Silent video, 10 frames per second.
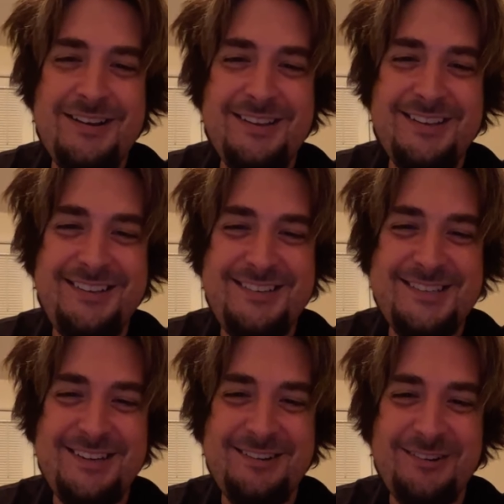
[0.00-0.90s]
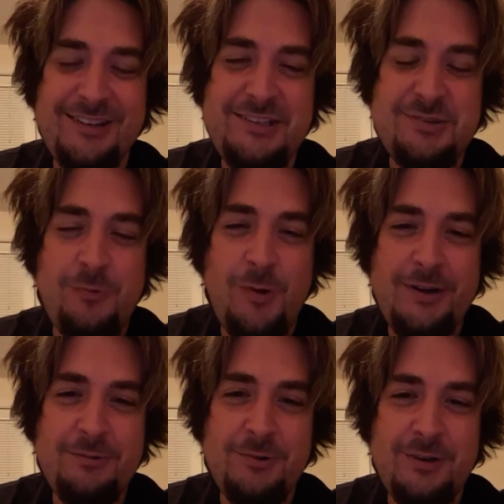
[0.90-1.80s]
you said you're only
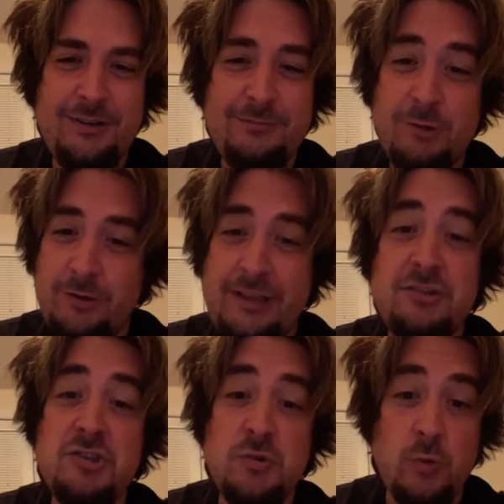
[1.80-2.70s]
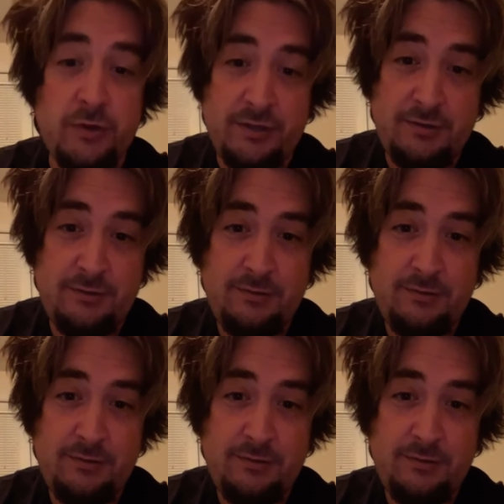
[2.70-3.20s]
21. Well, enjoy.